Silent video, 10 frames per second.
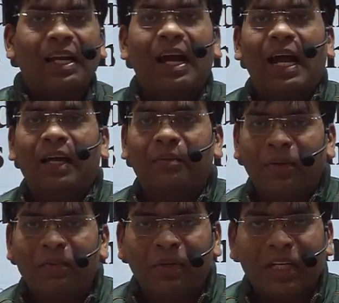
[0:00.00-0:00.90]
and
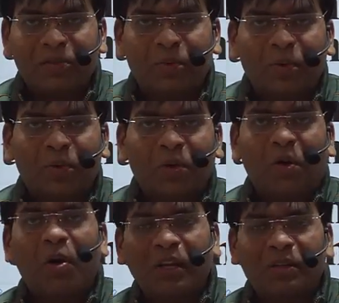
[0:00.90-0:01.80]
we will explore
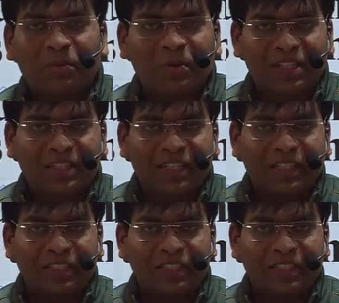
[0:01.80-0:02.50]
all the focus area.